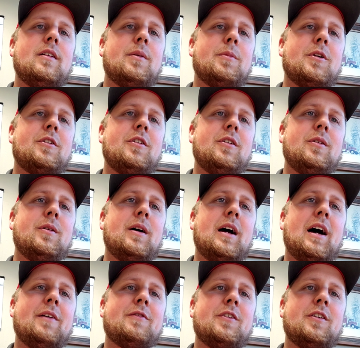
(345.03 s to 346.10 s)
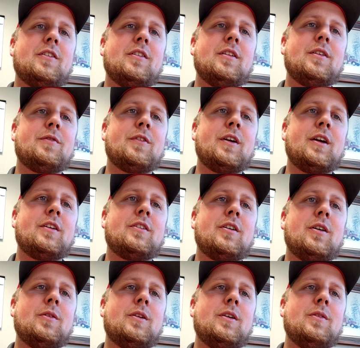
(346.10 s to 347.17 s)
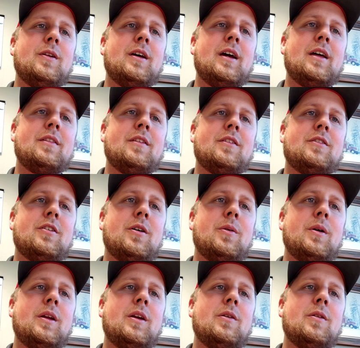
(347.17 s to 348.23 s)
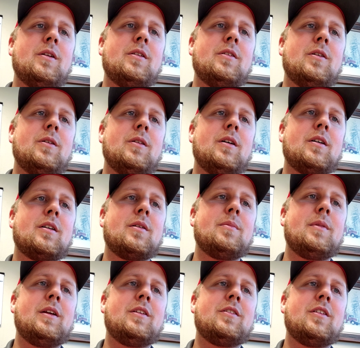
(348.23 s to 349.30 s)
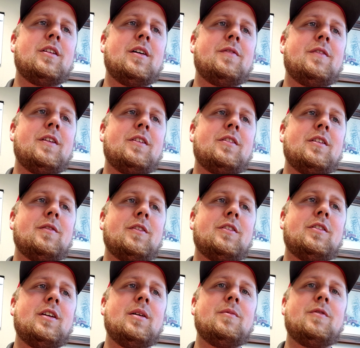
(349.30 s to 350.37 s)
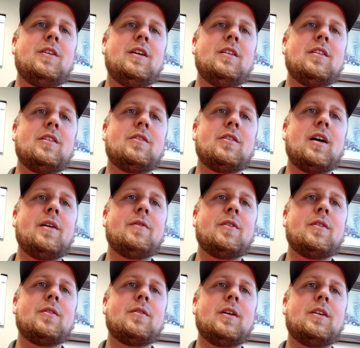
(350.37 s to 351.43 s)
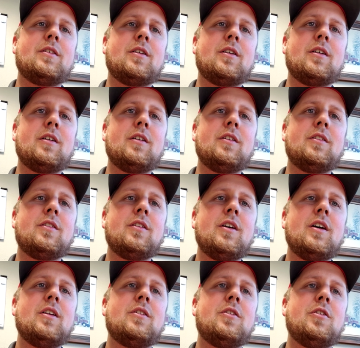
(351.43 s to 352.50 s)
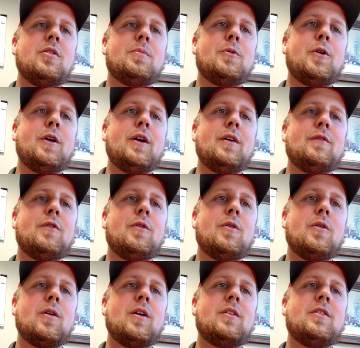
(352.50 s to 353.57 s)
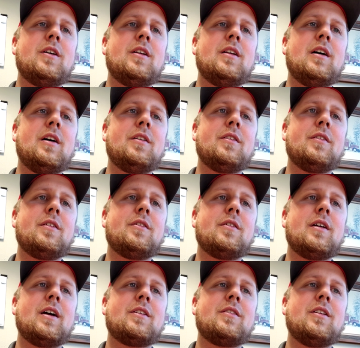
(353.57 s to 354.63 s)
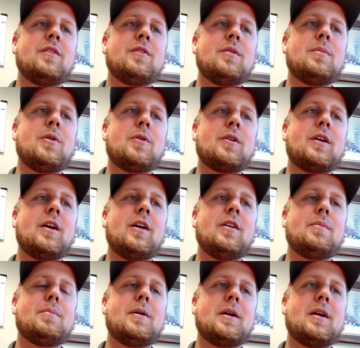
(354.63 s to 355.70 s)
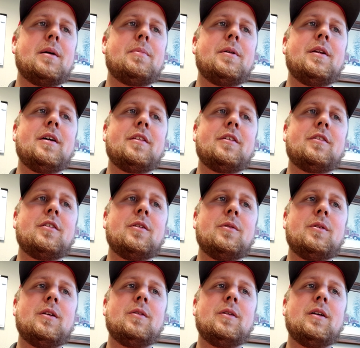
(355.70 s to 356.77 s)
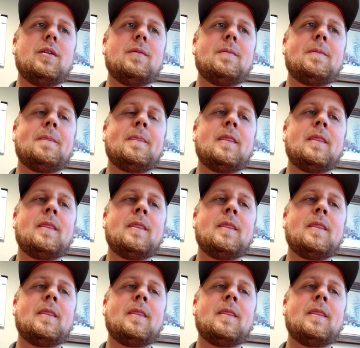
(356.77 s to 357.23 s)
Number two, after delivering a towed unit and the towing unit no longer meets the definition of a CMV, the driver returns to the point of origin under the direction of the motor carrier to pick up another towed unit.